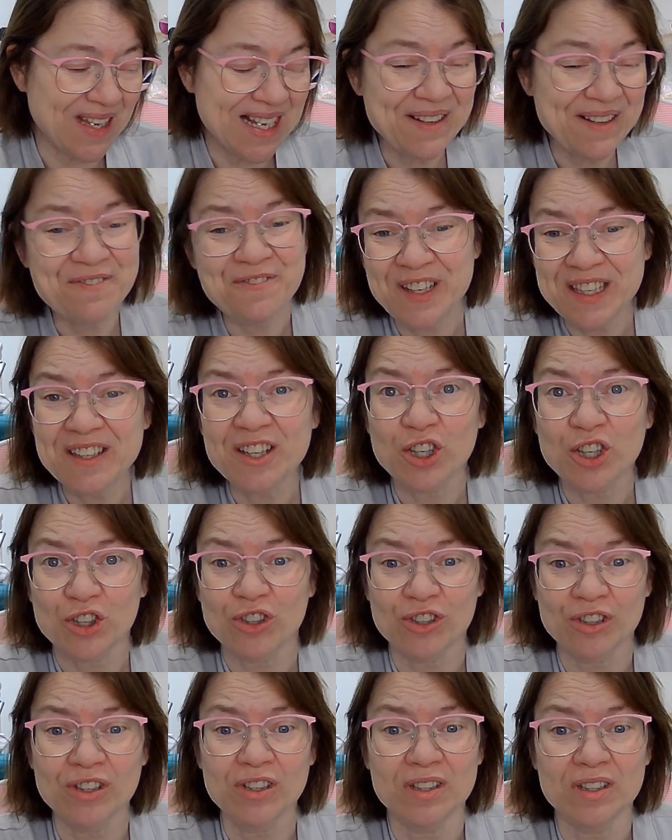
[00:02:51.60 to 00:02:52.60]
fit
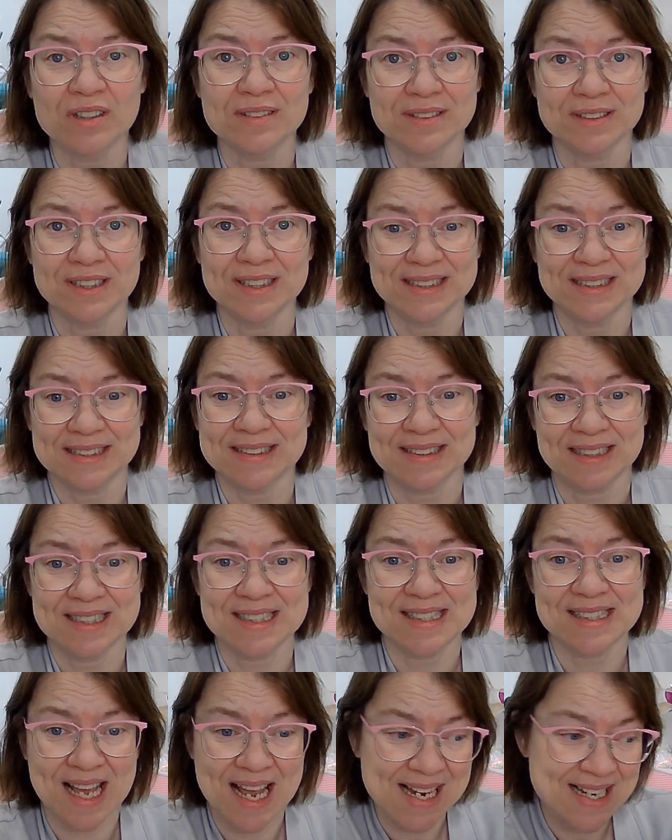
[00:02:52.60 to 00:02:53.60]
her to the
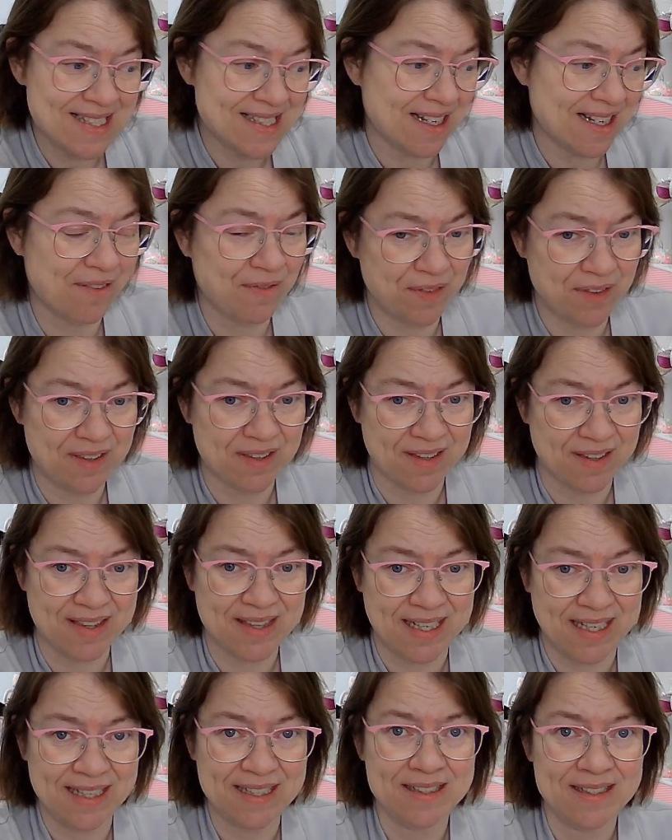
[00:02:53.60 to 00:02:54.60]
size of the
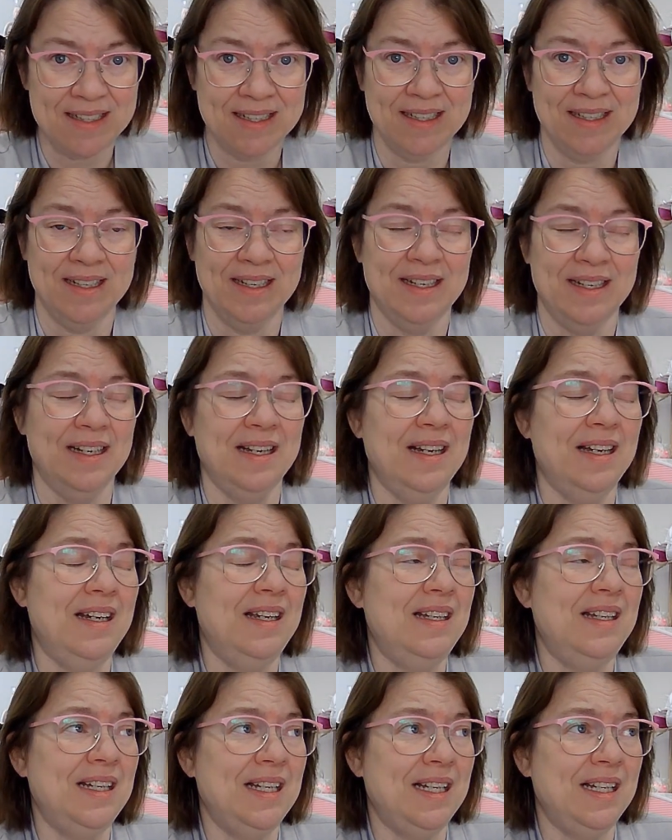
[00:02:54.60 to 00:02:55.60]
thing,
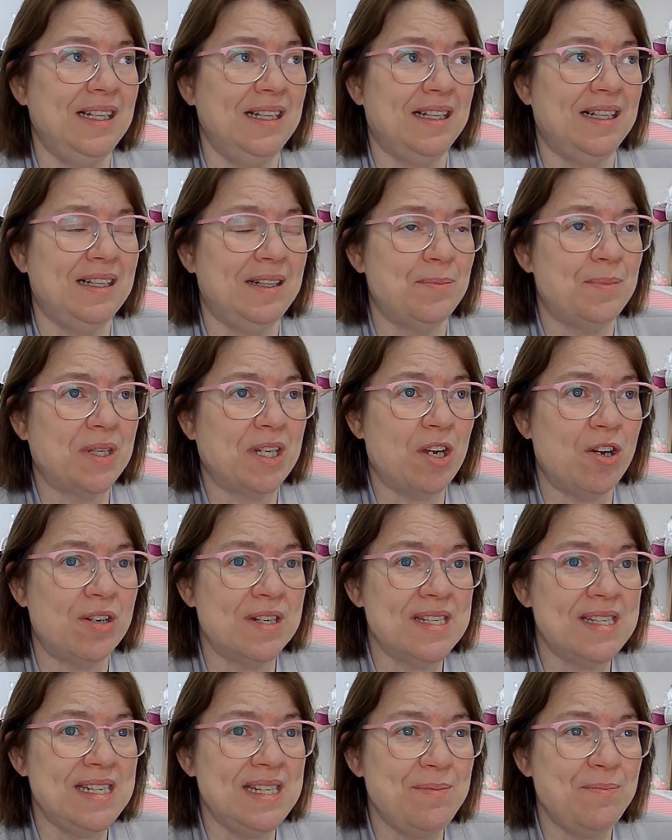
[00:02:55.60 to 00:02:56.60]
the car
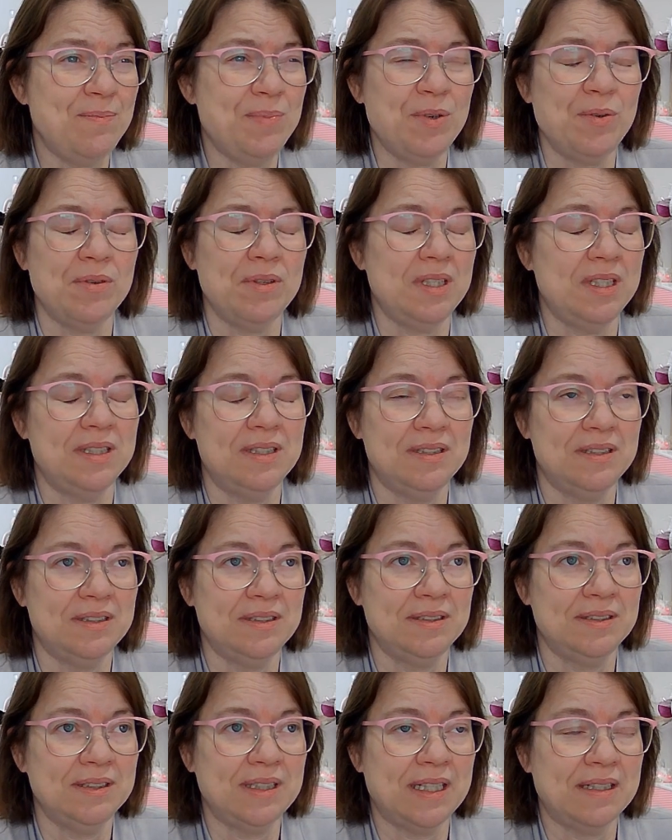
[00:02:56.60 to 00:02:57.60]
seat, but
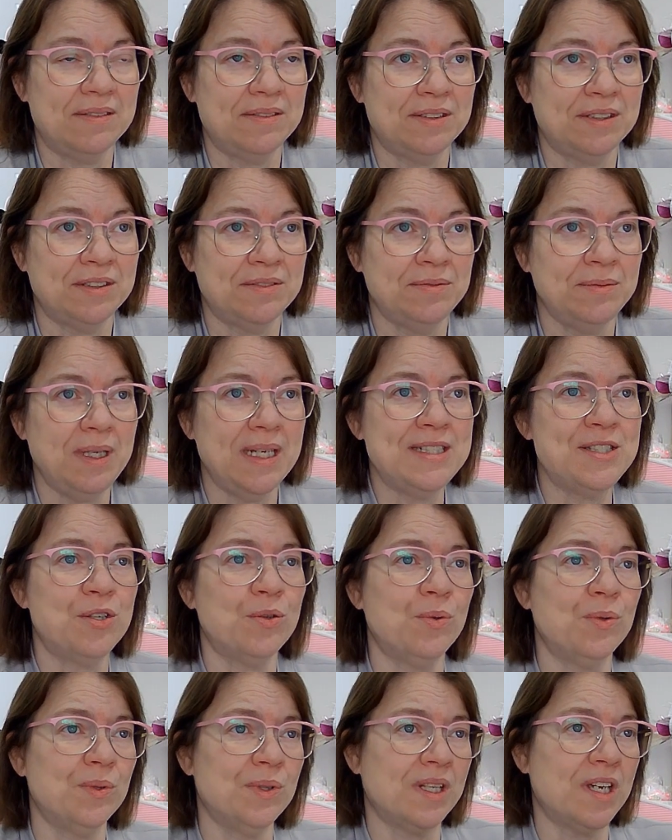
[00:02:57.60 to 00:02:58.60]
I don't know.
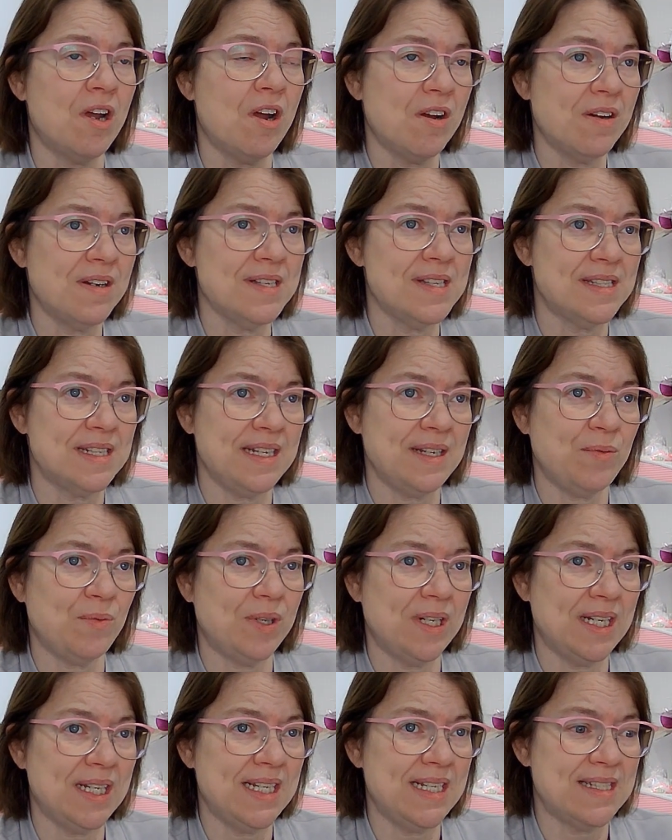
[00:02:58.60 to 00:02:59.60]
So the car seat,
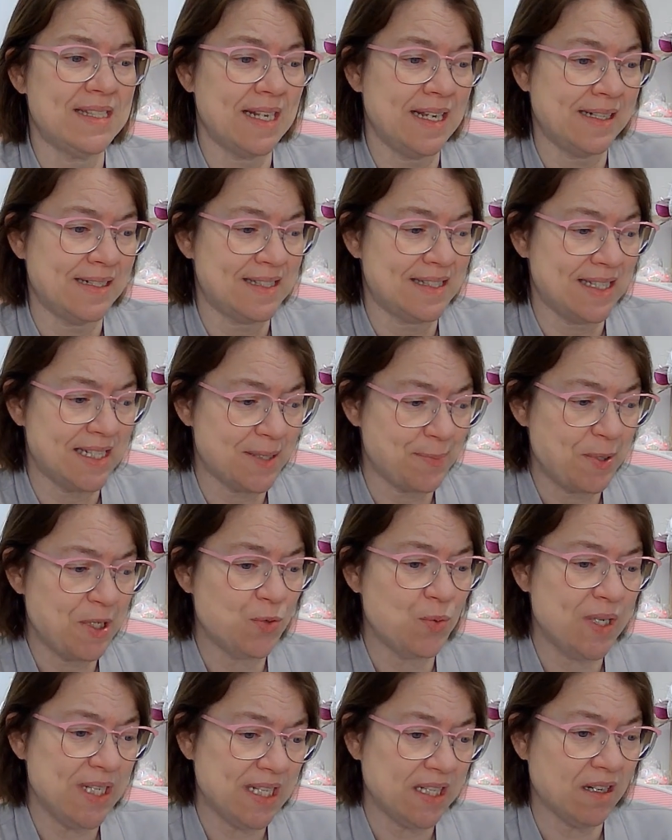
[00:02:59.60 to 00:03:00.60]
what it is, it sits
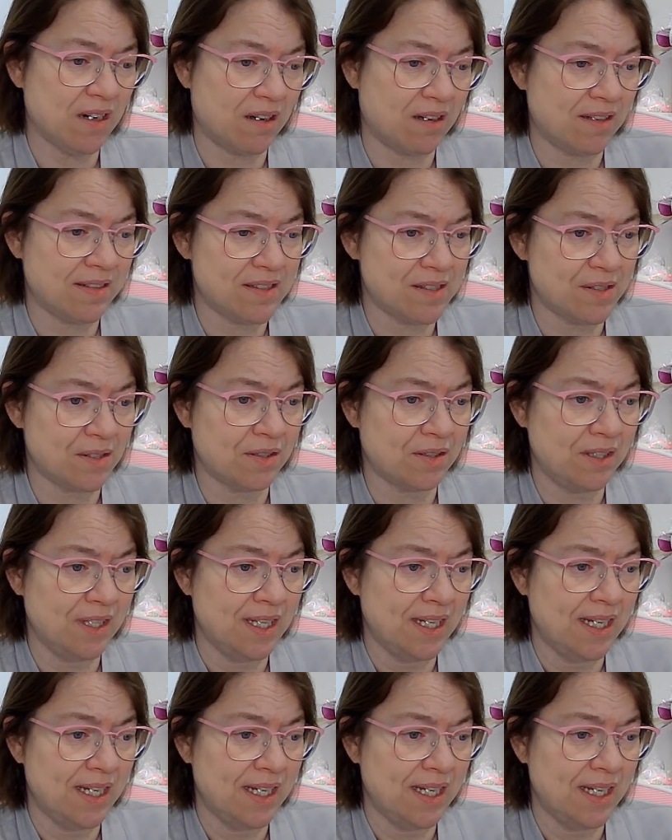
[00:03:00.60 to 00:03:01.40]
between the console,